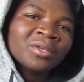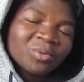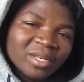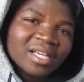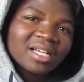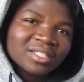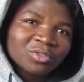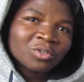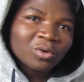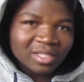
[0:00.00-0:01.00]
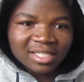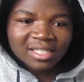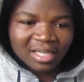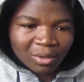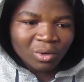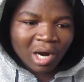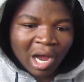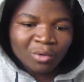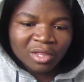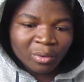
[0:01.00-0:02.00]
You niggas should consider
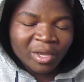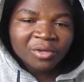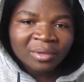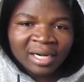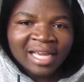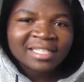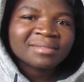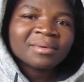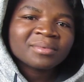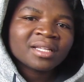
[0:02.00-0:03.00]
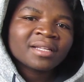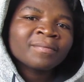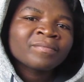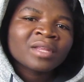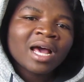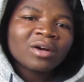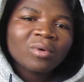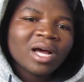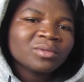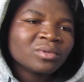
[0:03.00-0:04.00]
out the way you write. I don't
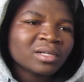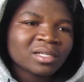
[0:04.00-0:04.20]
know,